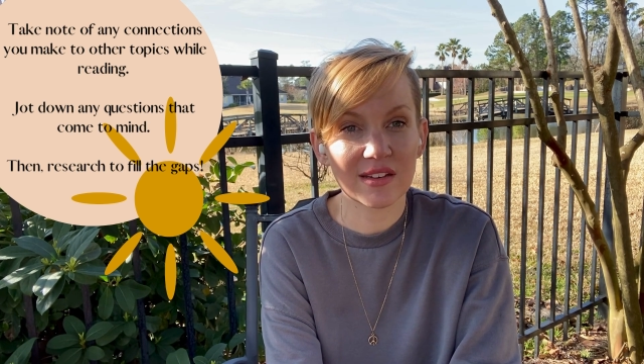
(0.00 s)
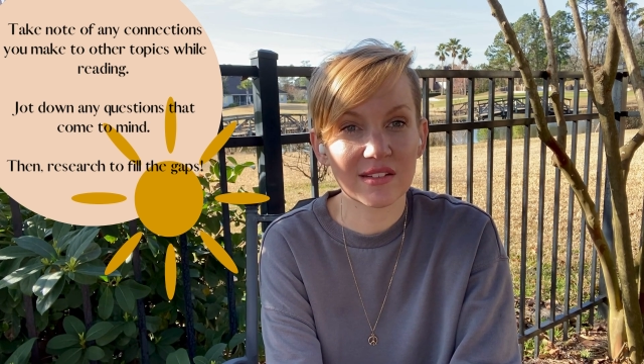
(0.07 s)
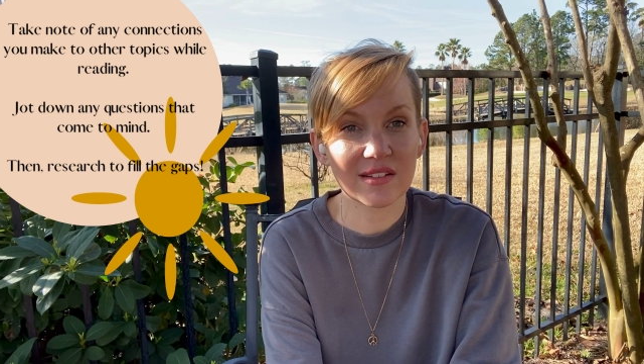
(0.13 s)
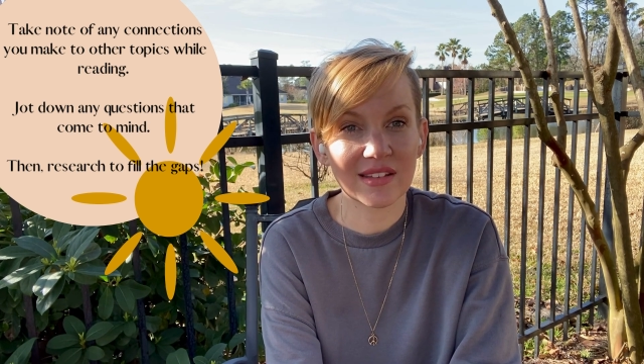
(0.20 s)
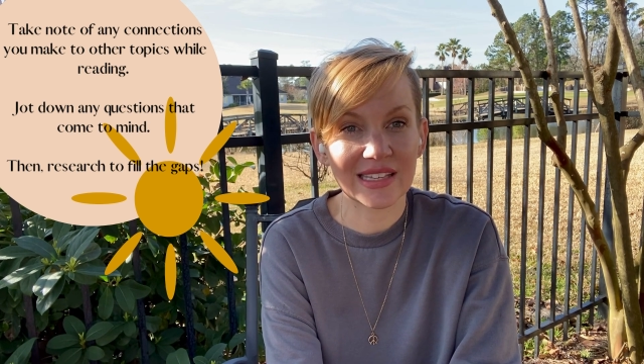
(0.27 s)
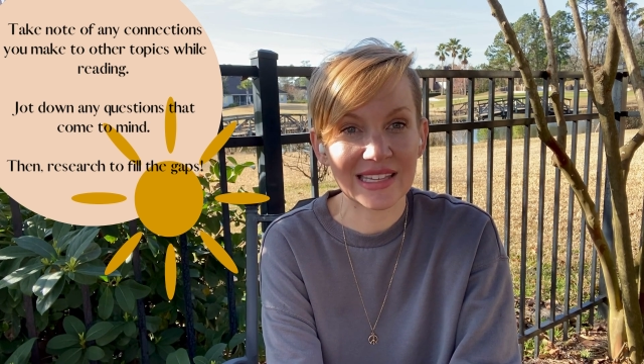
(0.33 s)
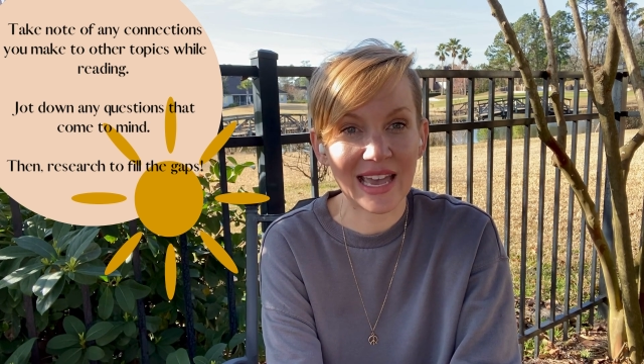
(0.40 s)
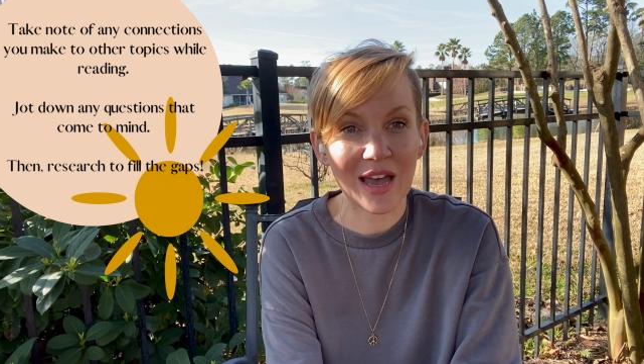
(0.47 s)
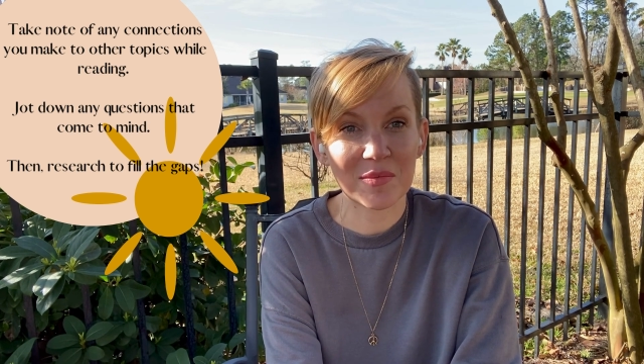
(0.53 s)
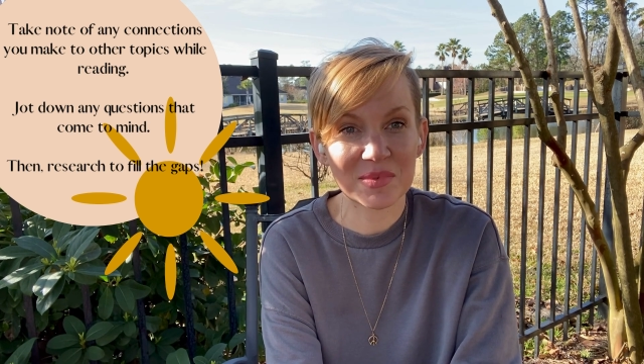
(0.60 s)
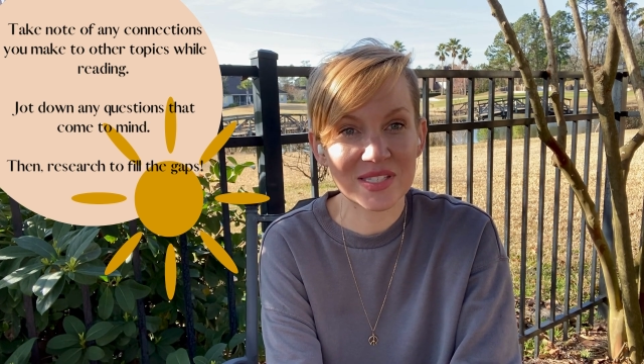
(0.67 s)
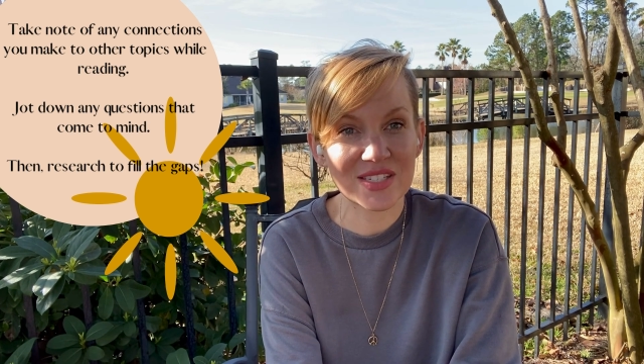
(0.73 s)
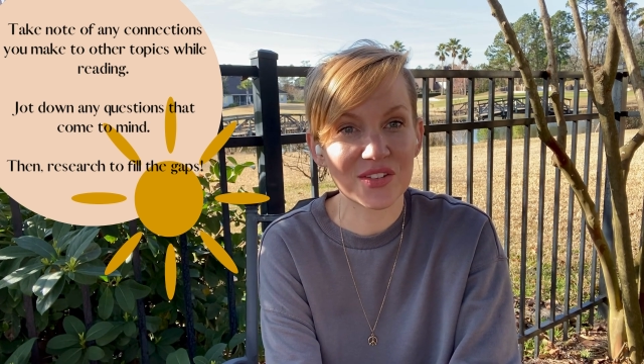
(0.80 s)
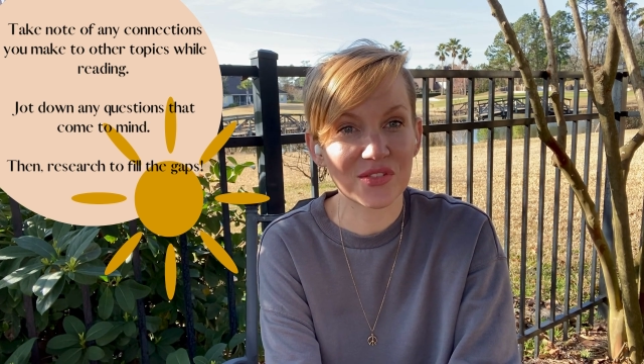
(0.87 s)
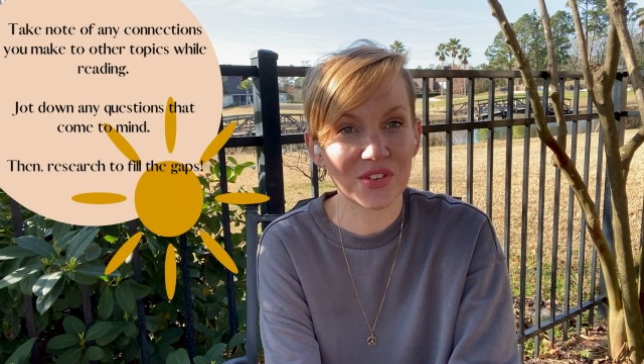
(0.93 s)
the gaps
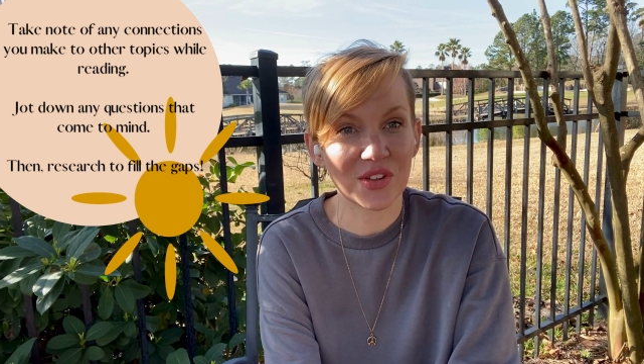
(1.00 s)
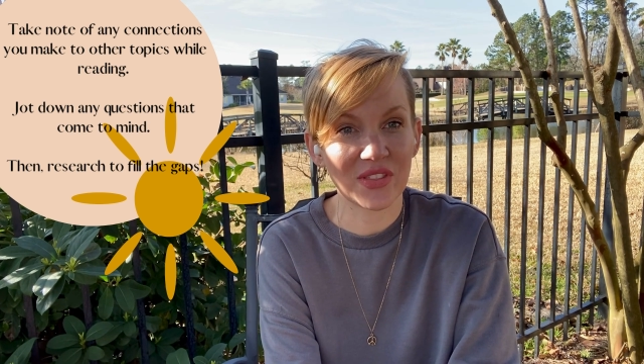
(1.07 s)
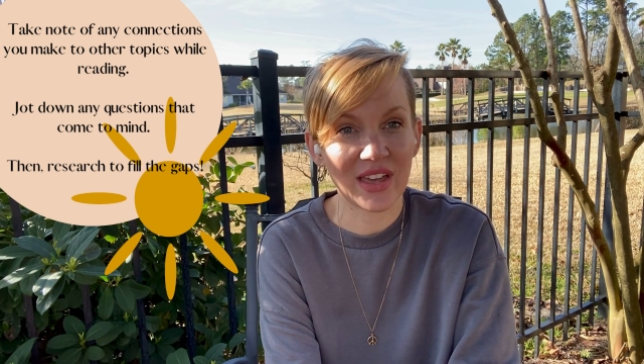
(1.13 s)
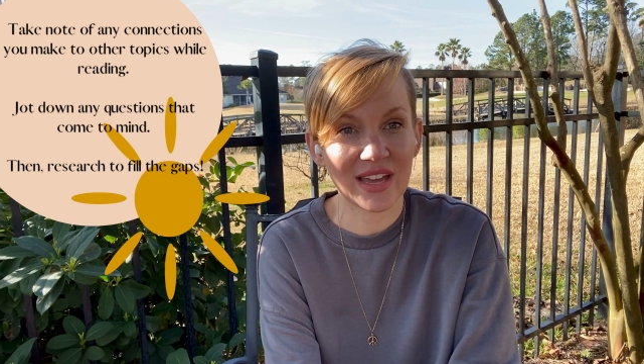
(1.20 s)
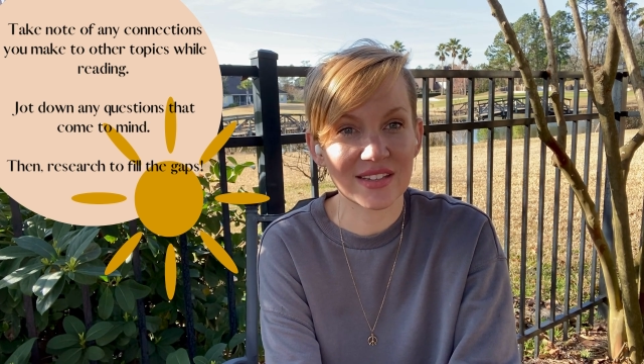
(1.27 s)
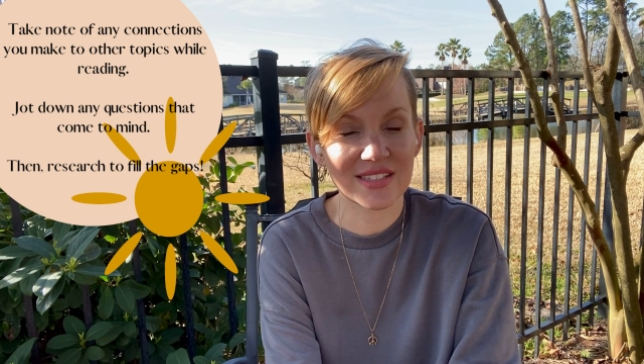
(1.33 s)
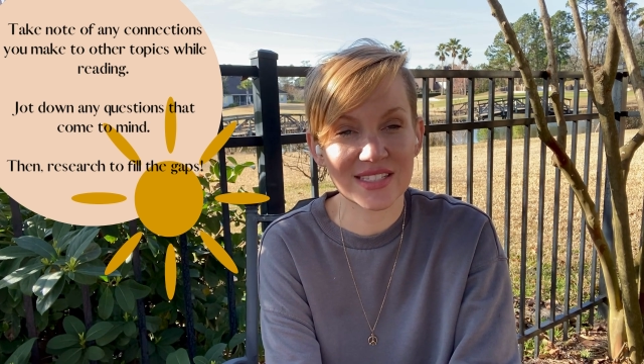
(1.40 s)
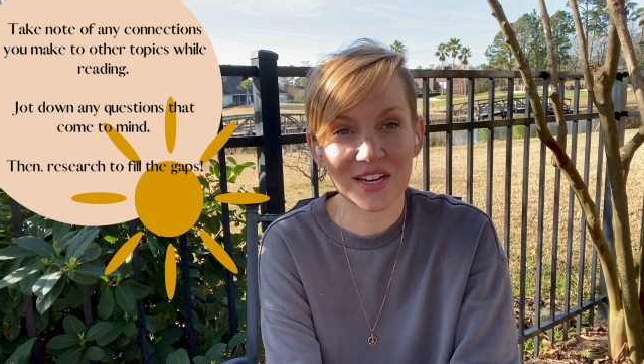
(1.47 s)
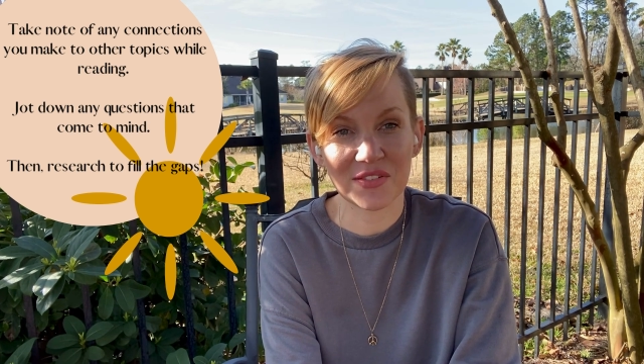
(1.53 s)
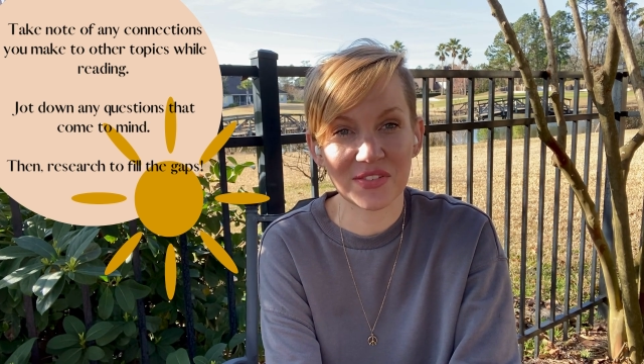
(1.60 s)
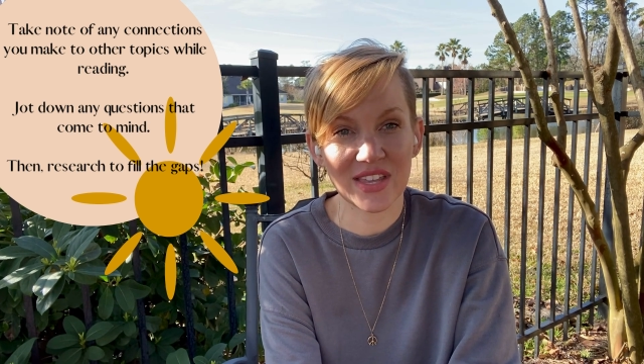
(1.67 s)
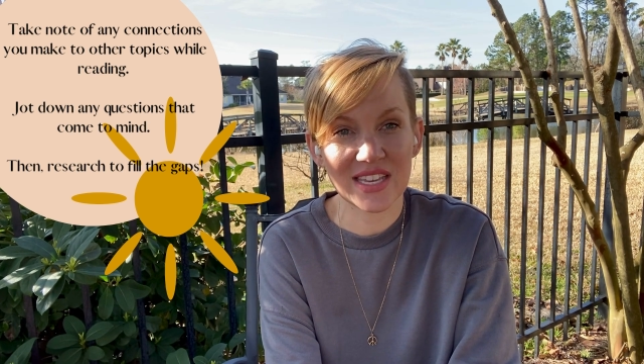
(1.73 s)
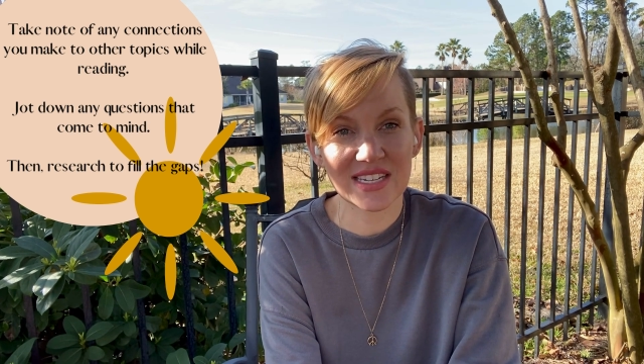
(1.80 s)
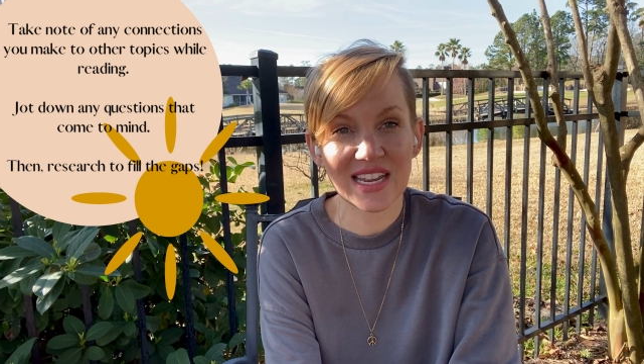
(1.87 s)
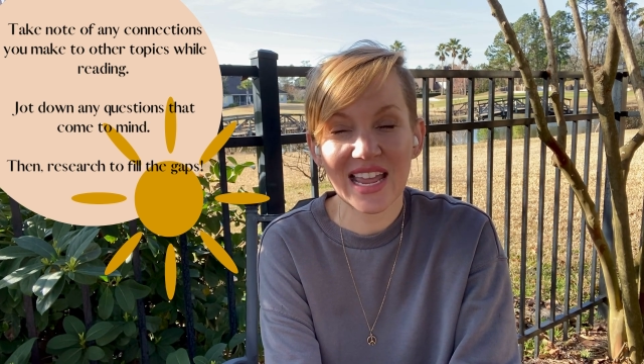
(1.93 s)
to fill that stuff in.